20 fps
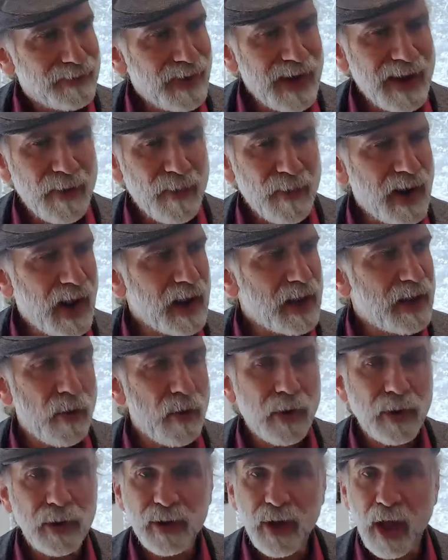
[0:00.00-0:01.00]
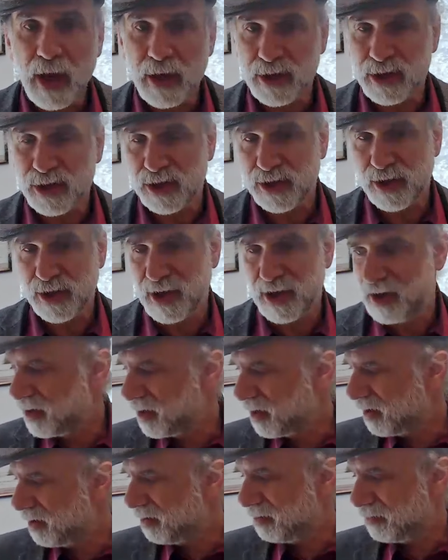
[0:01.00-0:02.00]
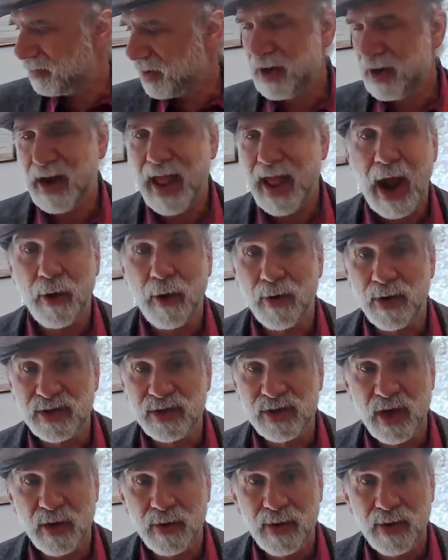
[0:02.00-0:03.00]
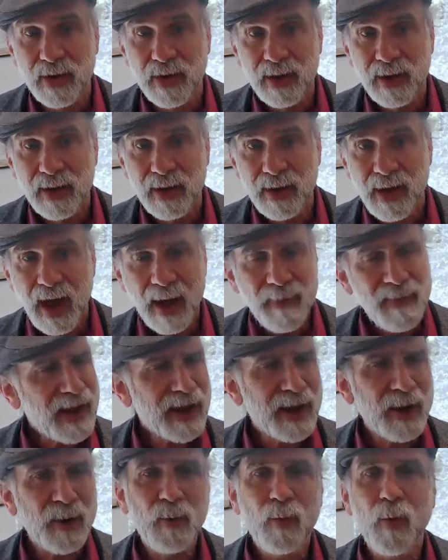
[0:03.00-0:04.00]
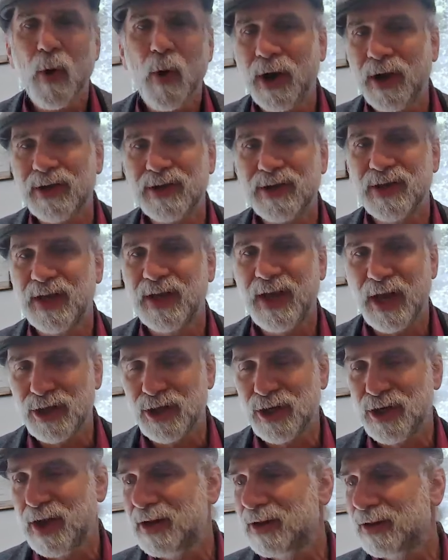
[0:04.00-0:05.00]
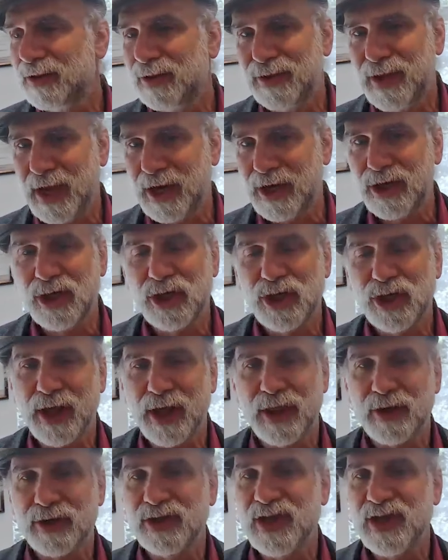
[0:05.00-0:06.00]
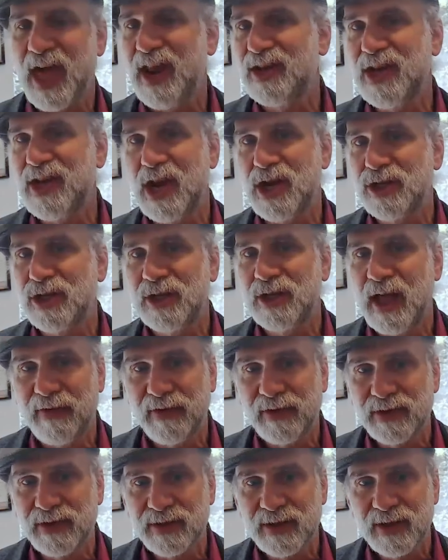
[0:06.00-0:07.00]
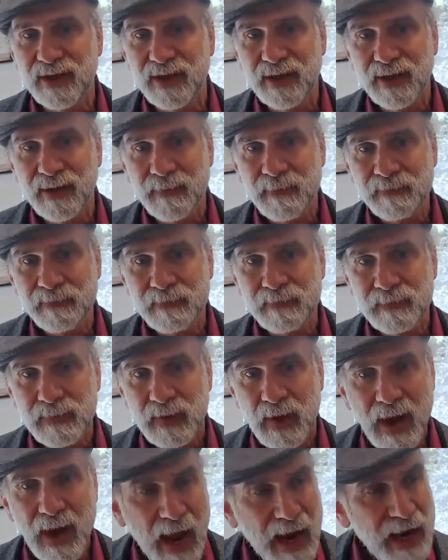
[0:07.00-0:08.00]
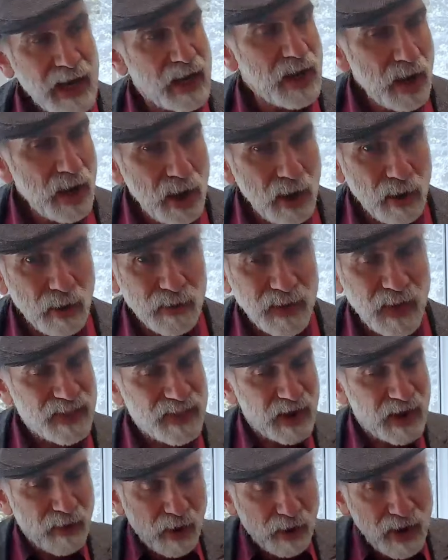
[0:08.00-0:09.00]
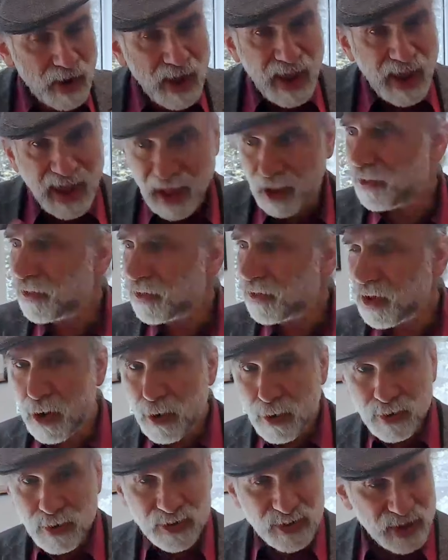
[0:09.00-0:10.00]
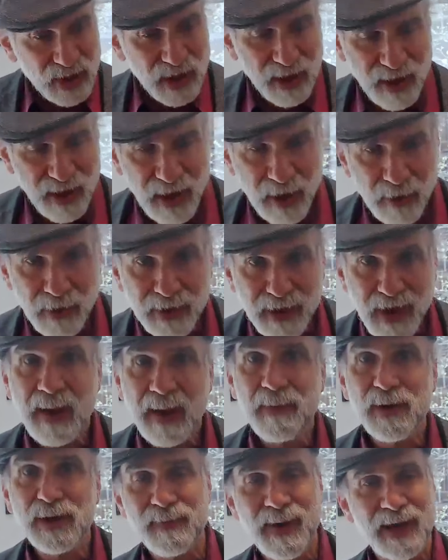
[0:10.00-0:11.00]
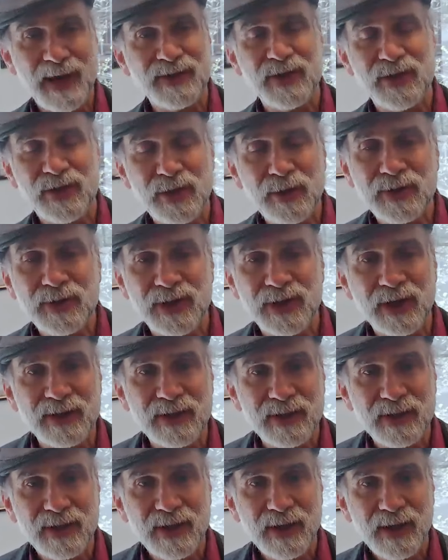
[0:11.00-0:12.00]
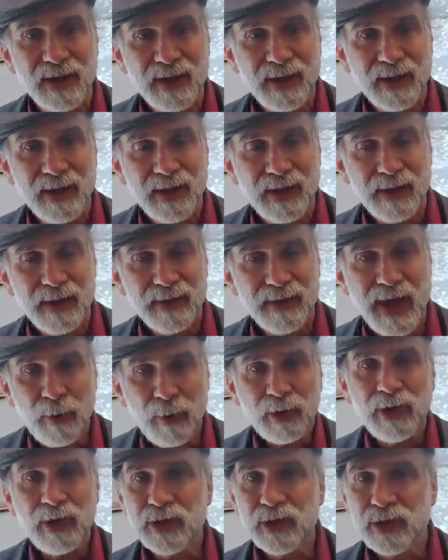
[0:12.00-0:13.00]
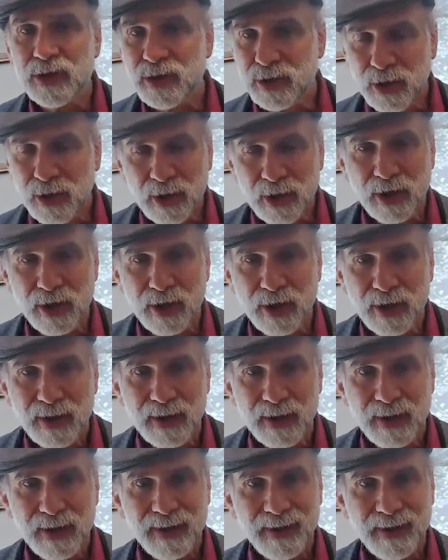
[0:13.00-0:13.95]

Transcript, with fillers: Right? When I go to lunch in uh, about an hour or so, I'm not going to walk into the kitchen and like check their sanitation levels. But I know that there are health codes here in Cambridge, Massachusetts that will ensure